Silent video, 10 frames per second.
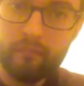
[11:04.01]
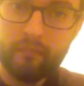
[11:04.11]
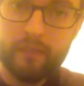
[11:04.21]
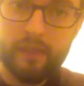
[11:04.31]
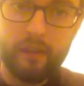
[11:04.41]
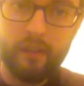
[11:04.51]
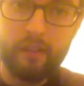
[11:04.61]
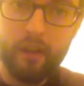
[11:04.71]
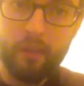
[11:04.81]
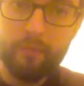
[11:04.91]
sliding
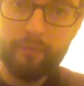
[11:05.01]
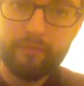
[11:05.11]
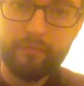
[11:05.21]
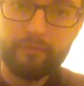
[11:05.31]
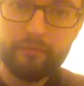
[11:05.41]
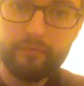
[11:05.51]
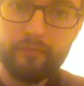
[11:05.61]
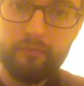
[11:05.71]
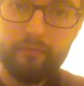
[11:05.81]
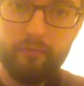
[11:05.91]
up
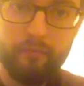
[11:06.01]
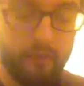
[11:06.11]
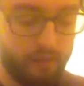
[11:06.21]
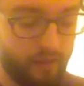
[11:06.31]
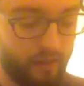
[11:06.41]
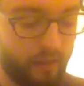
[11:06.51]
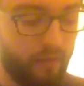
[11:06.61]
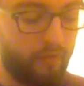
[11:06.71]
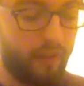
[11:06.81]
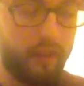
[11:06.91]
to the 9th
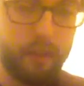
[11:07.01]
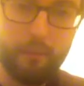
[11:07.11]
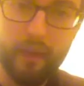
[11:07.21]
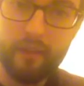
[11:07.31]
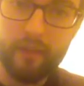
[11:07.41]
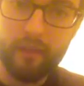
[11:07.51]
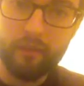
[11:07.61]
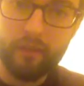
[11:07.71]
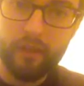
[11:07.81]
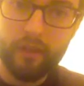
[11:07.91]
fret and then back down
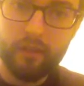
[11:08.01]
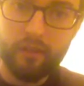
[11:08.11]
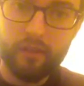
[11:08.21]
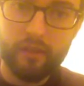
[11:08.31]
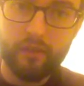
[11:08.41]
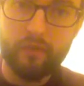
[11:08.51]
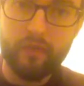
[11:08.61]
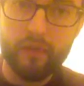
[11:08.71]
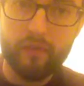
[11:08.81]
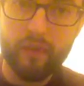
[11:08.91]
using your
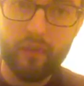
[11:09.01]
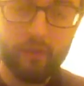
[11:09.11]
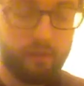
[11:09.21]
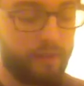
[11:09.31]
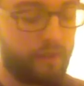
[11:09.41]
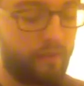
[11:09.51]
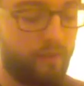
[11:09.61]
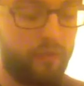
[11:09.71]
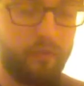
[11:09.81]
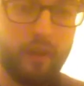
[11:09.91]
first finger on the 7th
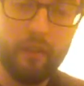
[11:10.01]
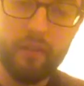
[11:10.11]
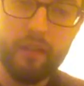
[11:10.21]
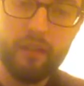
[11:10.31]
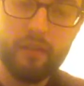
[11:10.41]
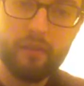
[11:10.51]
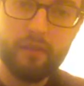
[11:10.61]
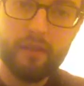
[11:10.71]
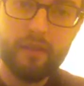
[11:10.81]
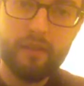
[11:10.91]
fret. So
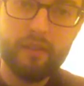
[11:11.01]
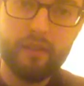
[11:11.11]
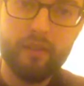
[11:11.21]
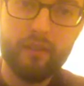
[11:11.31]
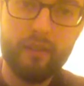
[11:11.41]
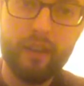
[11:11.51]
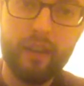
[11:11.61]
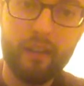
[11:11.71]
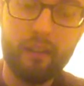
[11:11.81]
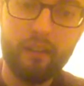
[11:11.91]
it's 7,
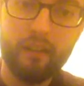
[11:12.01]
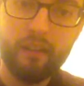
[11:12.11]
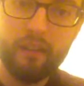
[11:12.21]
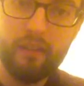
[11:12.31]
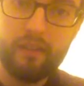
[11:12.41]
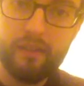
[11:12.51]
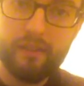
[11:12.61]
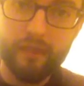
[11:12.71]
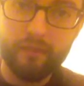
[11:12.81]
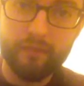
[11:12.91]
9,
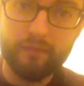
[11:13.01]
7,